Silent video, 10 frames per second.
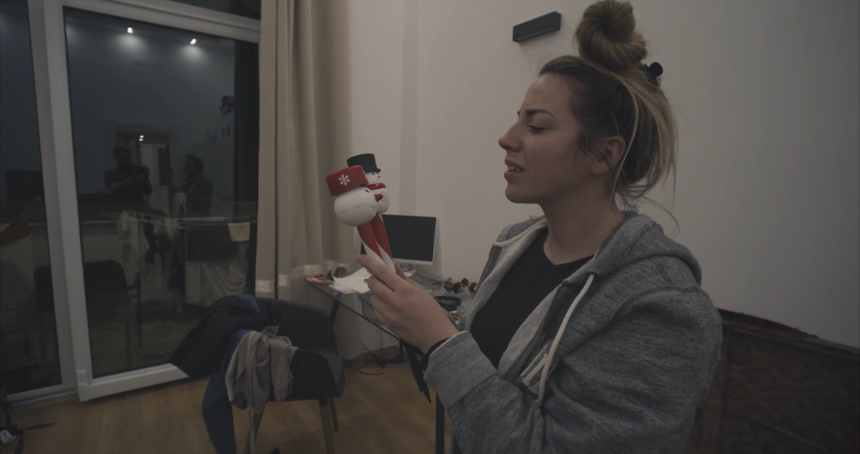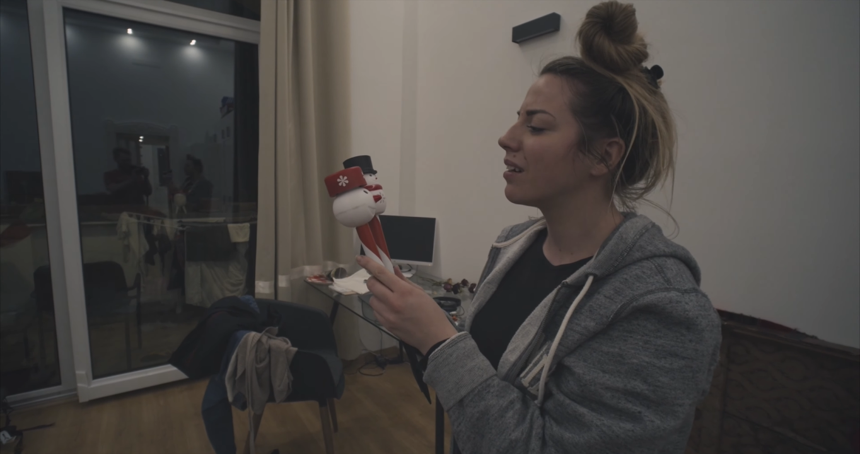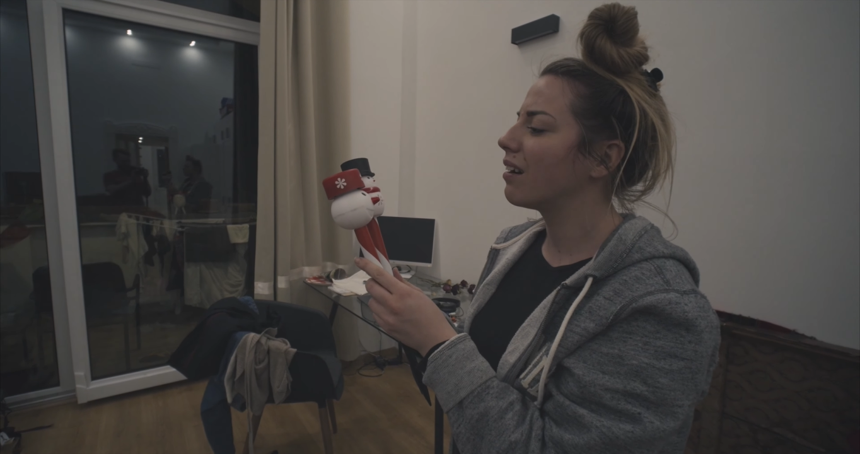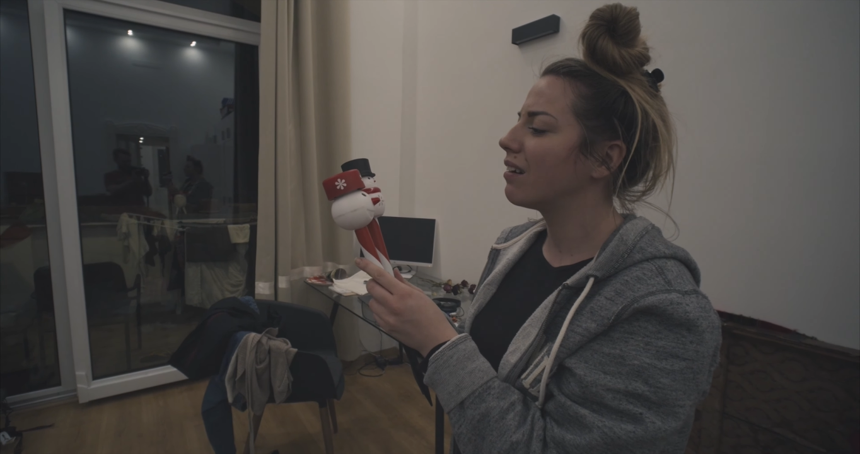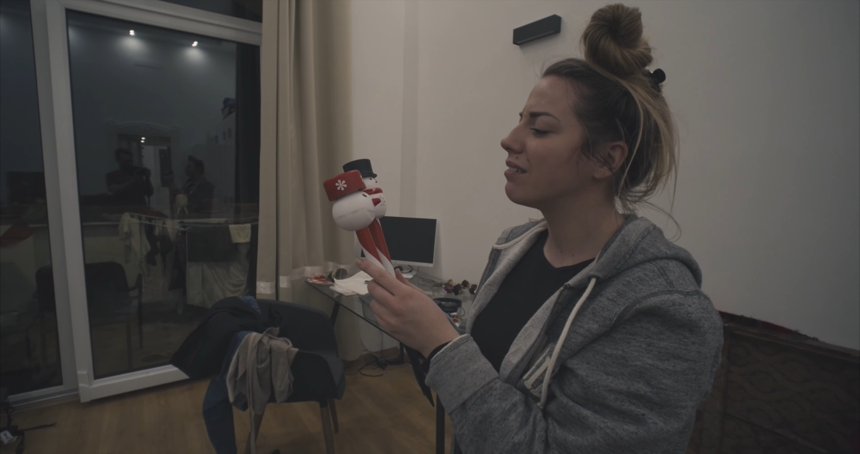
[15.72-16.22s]

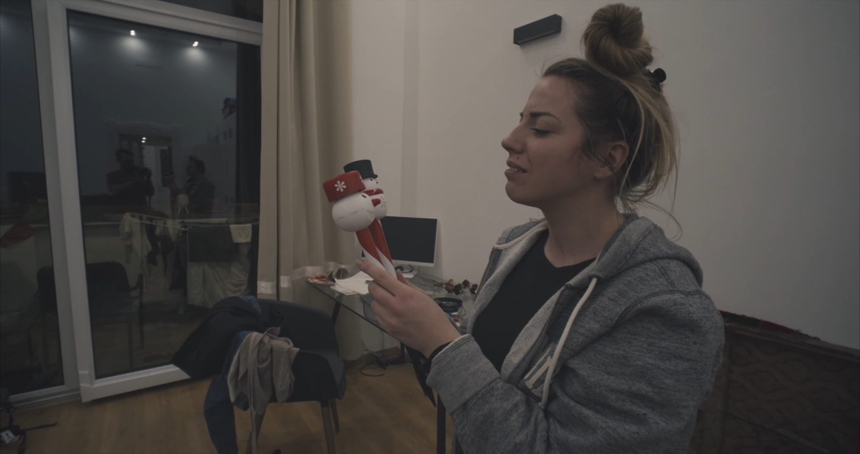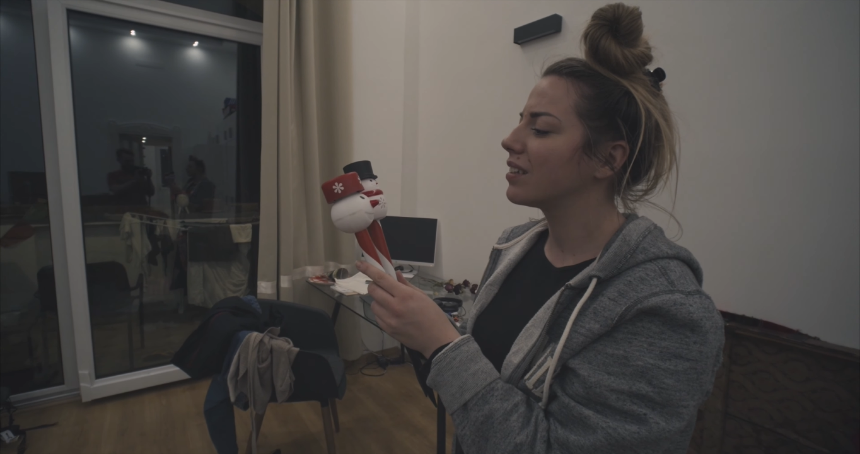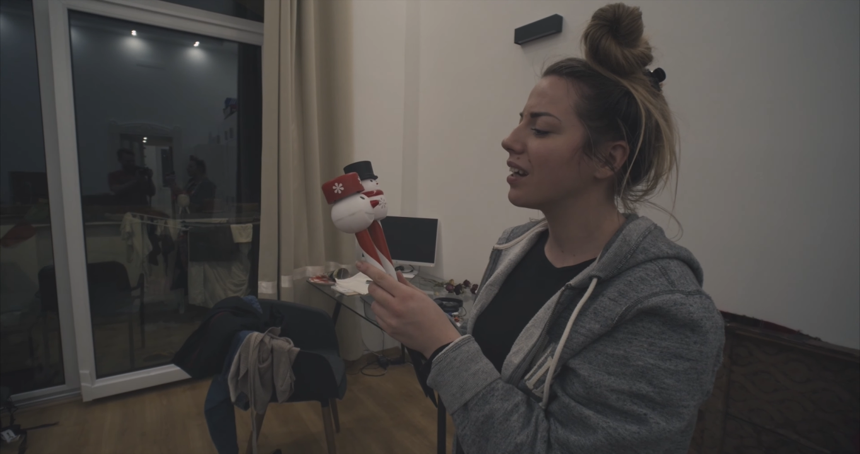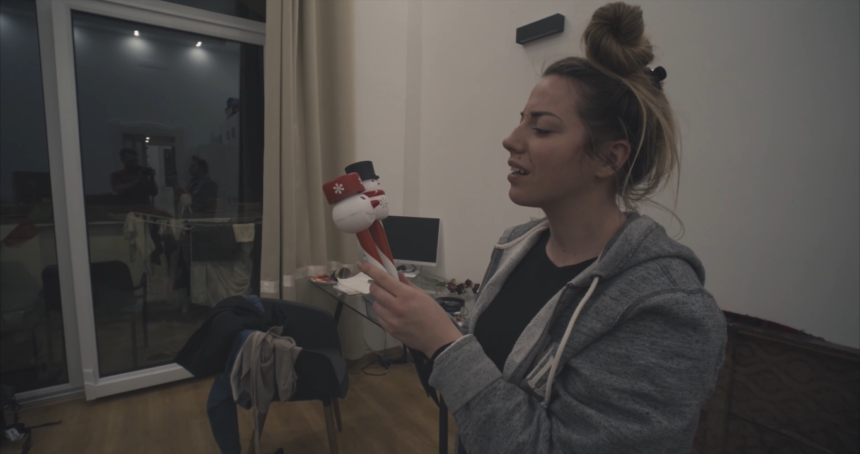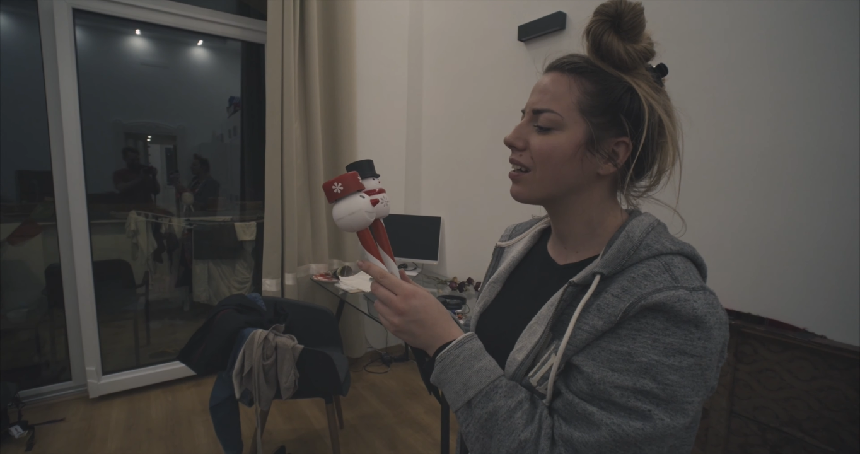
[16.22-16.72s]
Oh,
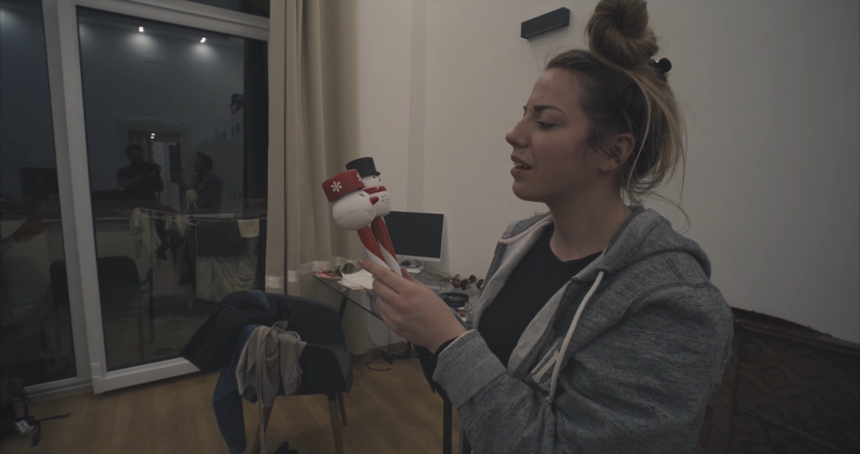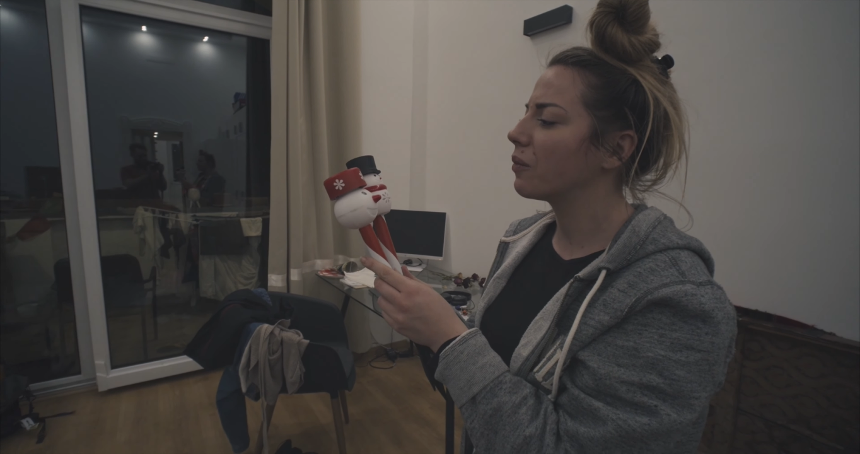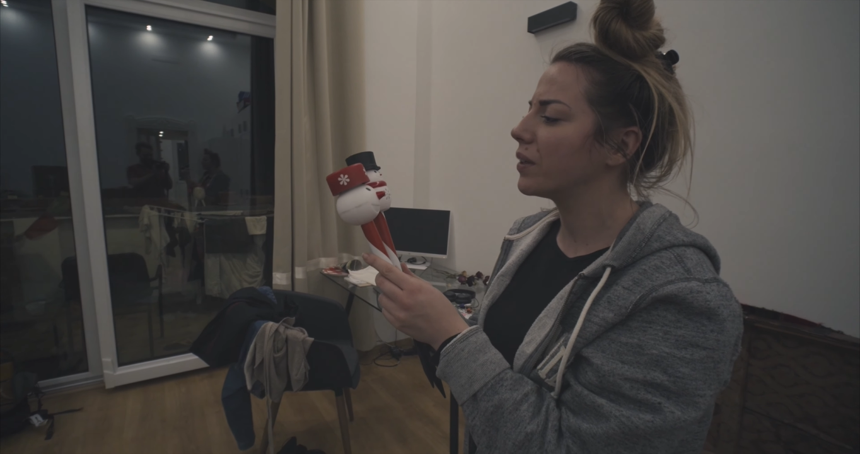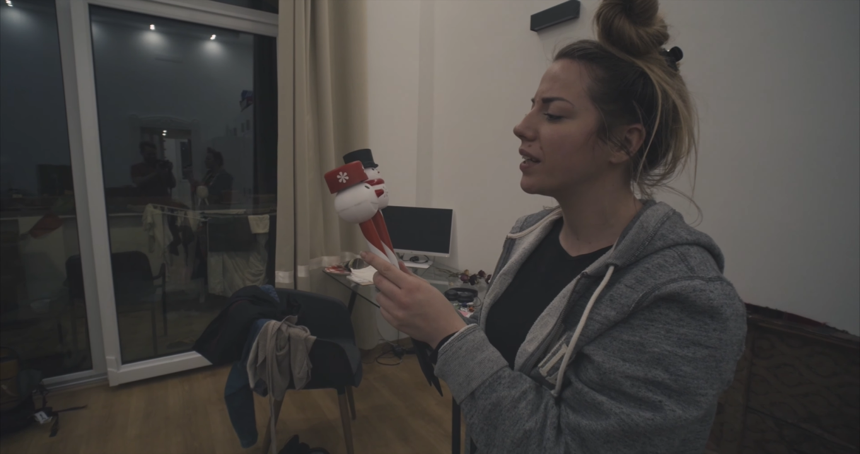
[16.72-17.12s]
they are gonna come with